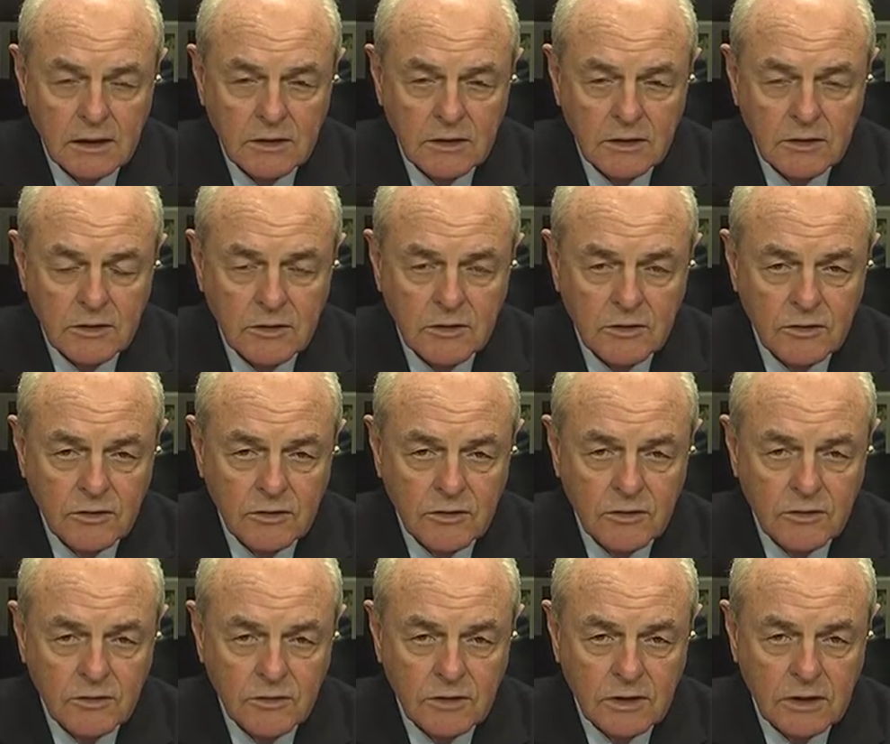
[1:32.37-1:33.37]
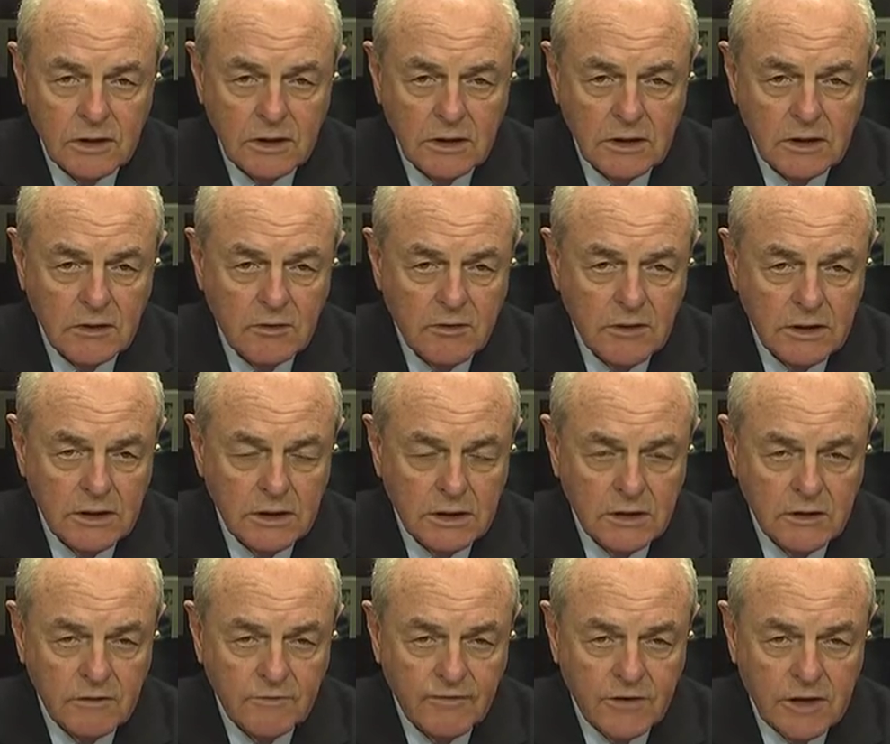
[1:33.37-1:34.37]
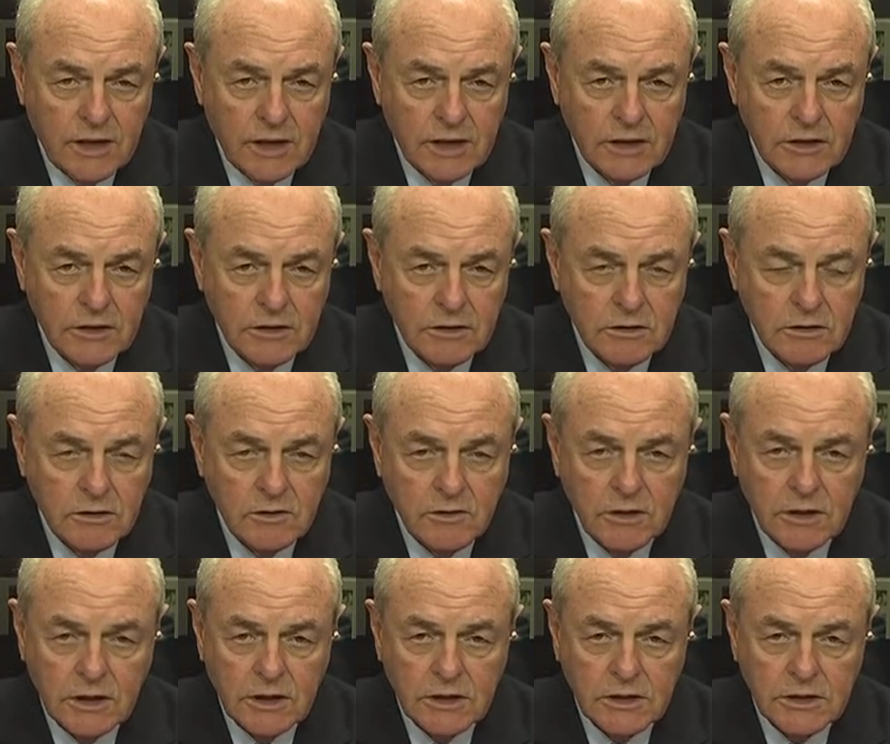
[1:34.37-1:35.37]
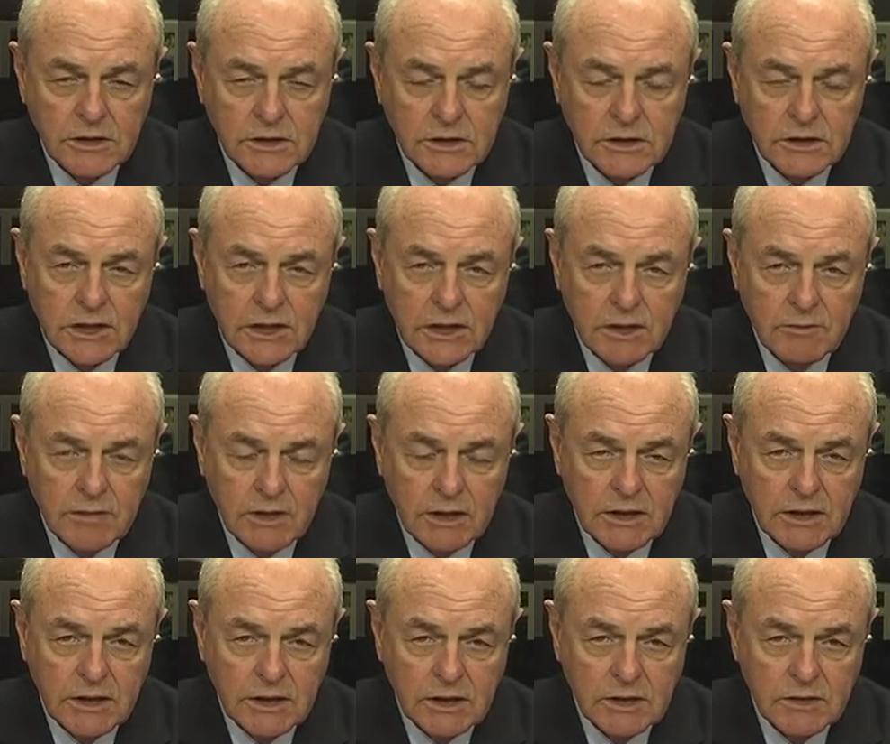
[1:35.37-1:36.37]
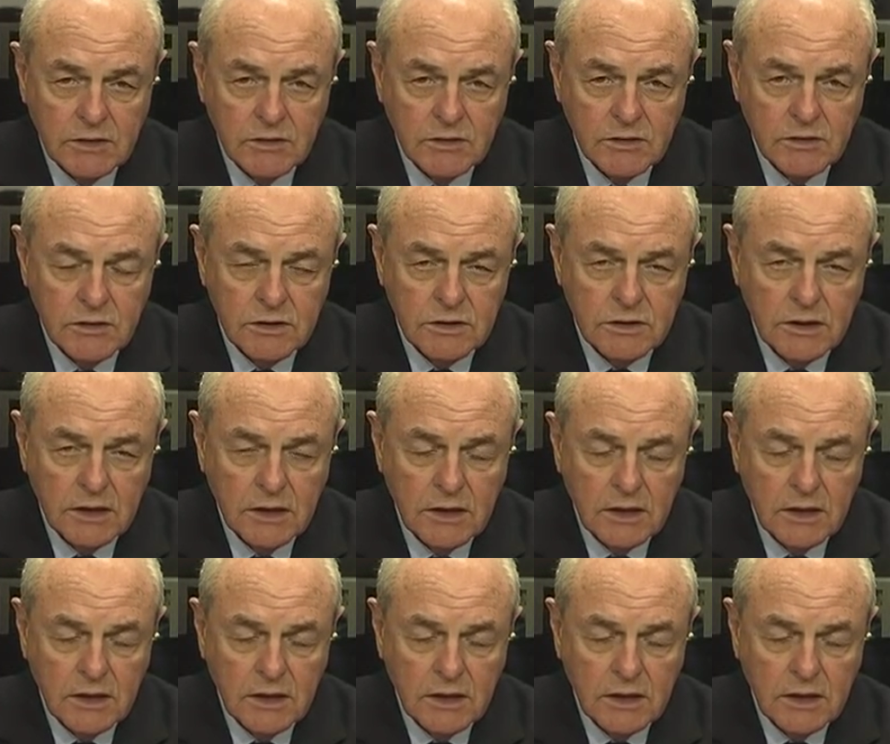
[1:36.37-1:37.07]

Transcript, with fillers: to the critical financial, critical sustainability issues